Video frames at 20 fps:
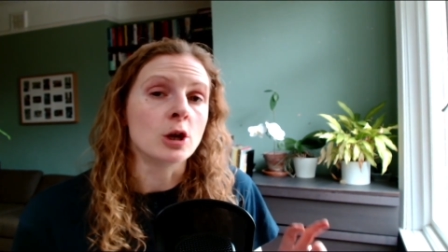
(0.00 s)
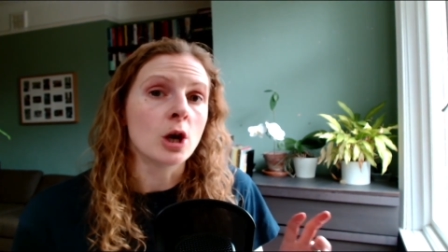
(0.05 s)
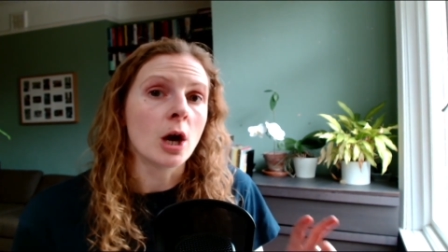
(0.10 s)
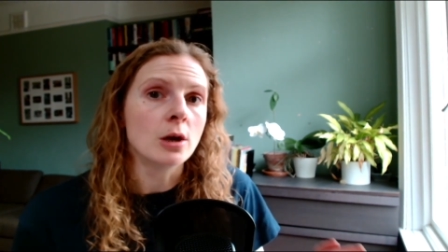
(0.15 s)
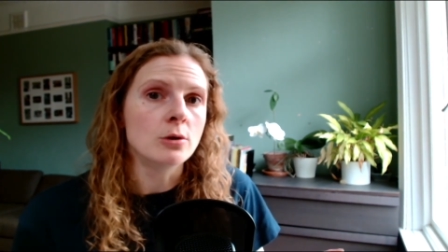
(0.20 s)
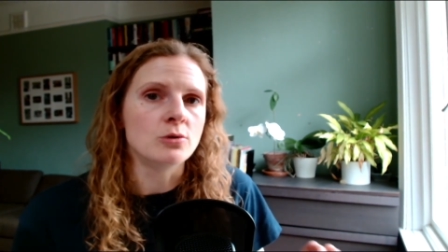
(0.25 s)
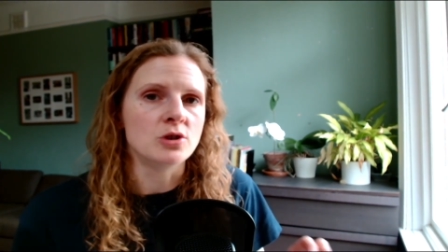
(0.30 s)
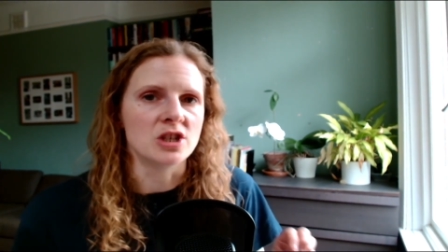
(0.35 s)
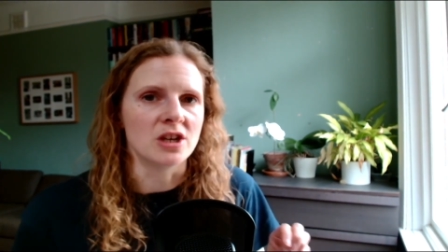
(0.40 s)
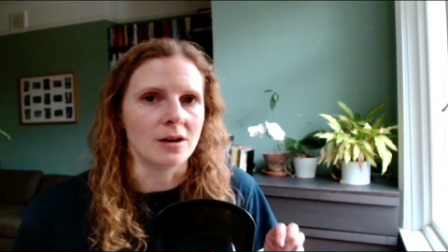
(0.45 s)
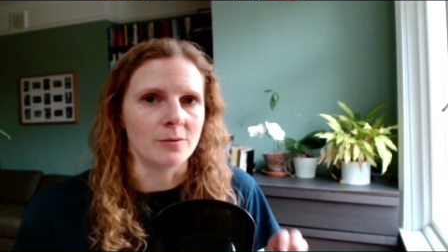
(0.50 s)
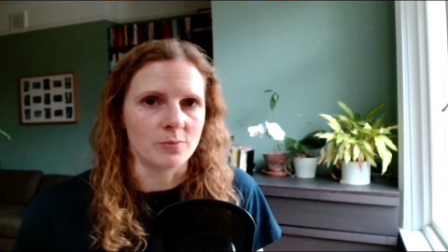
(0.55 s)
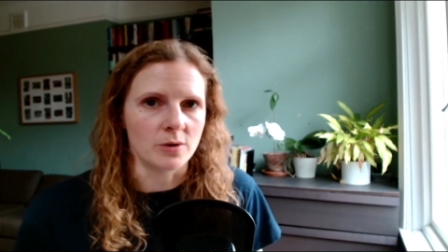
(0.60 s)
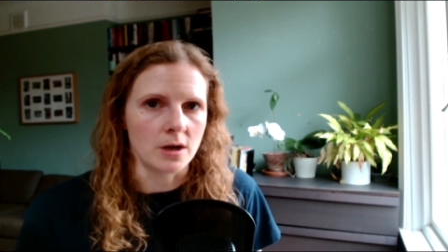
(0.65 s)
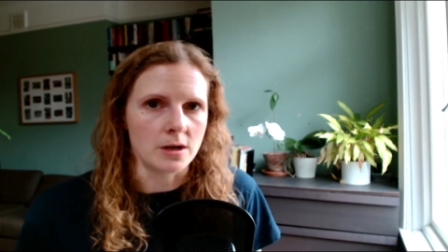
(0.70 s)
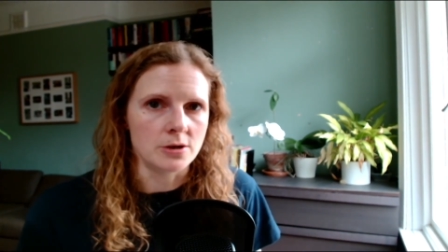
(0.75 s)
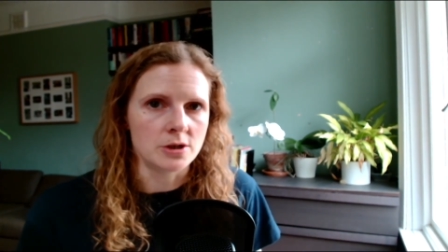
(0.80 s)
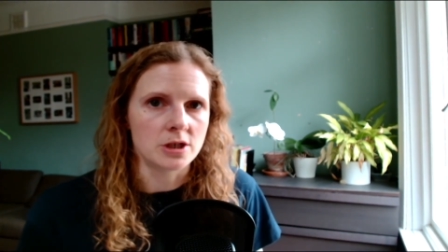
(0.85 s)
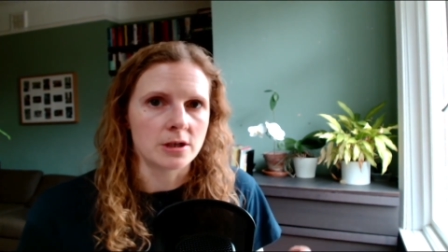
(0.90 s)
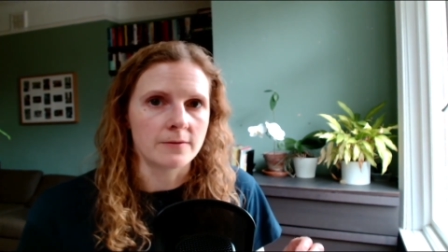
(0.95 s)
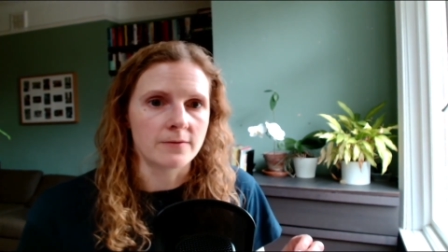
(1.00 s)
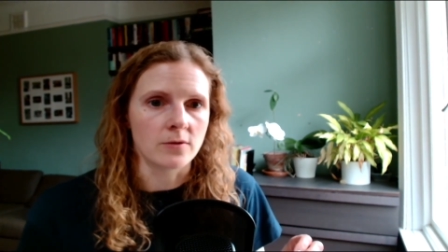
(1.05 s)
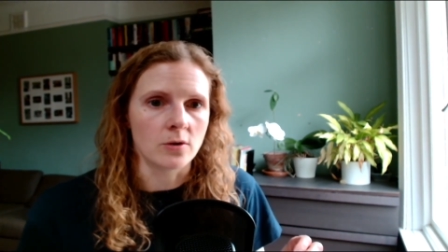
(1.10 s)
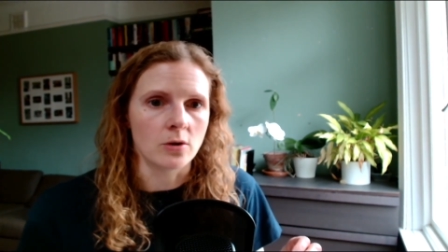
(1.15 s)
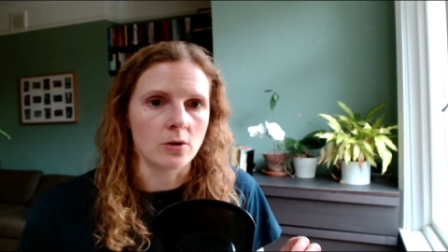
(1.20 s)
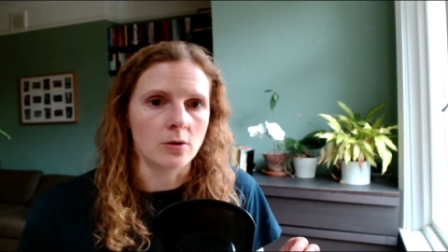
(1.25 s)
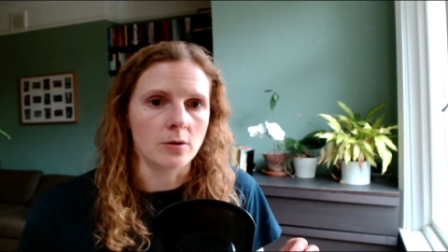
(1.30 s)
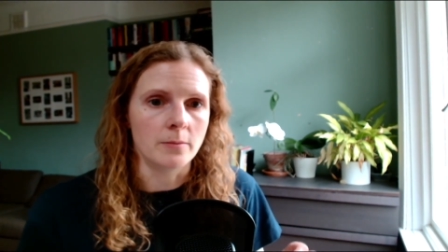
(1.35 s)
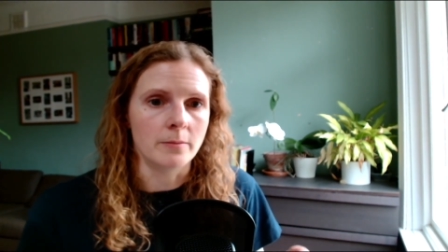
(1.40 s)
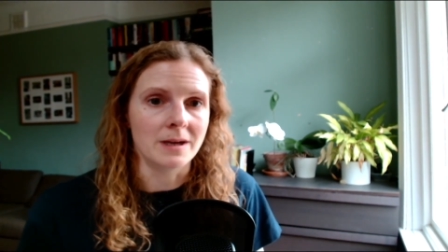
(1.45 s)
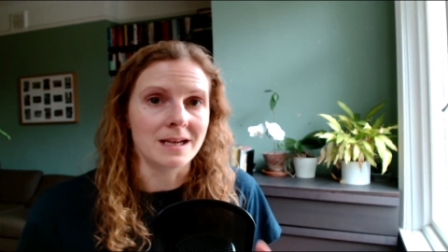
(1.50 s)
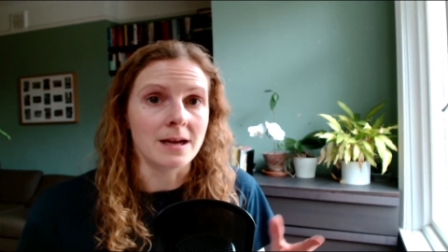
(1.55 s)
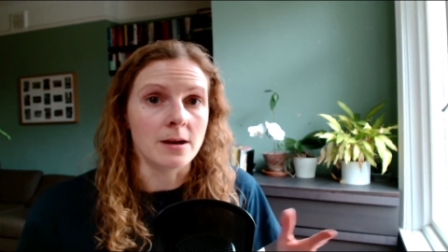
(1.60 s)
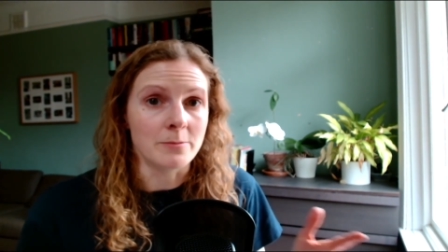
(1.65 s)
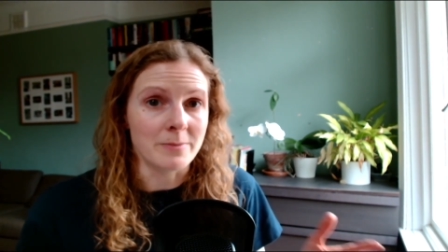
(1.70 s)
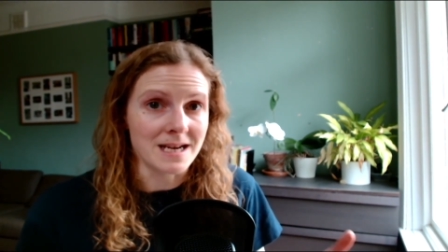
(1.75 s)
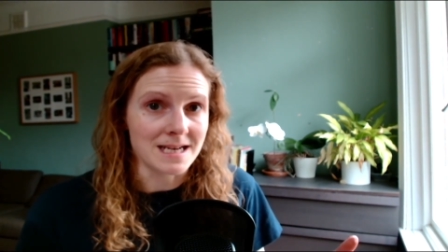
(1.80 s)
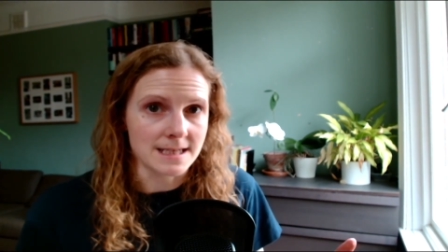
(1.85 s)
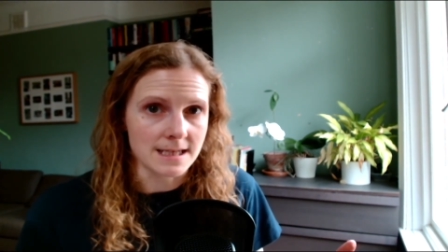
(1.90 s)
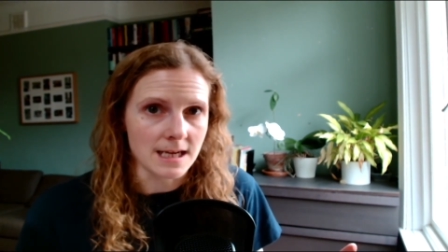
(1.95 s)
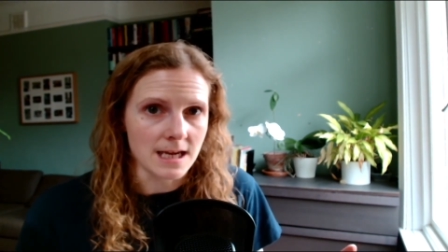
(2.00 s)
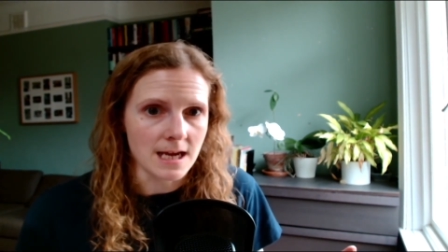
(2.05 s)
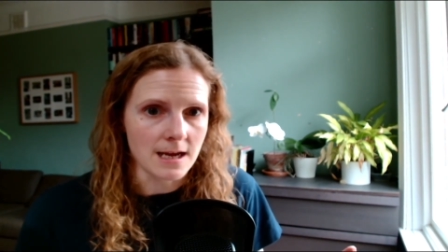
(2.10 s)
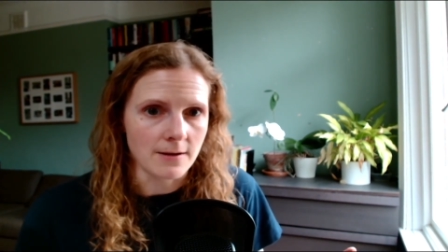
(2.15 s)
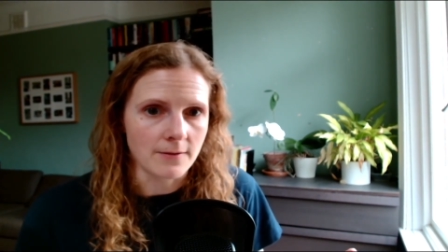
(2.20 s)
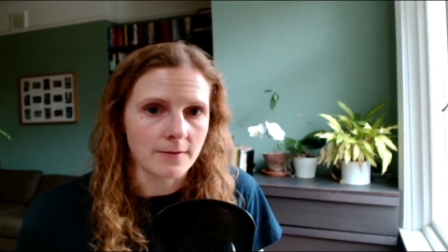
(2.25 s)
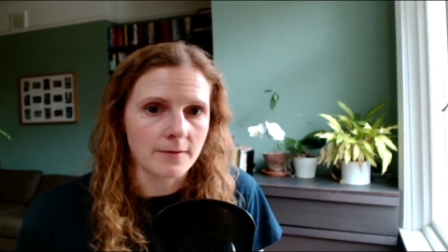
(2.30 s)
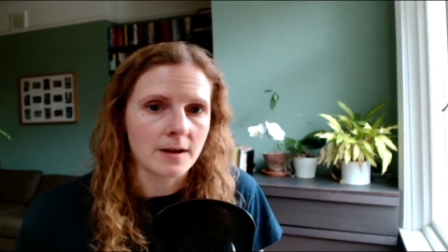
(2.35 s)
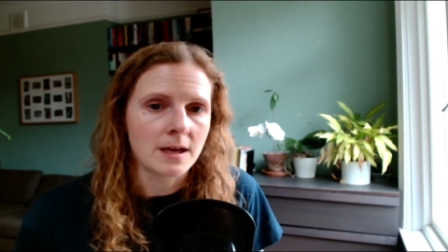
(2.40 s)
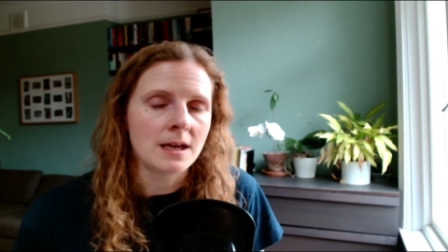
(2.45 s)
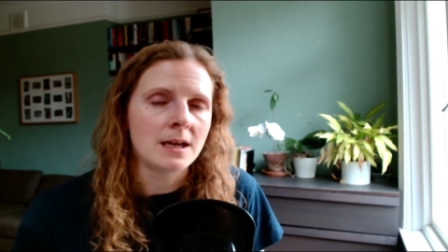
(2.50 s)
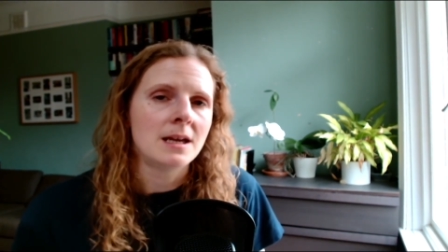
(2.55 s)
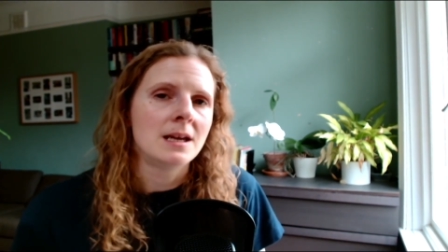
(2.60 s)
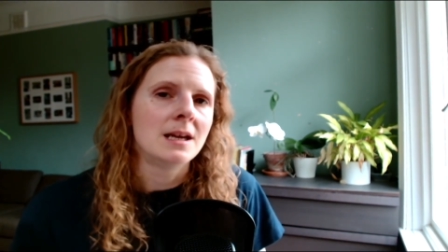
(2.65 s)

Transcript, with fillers: coach approach from Amazing If.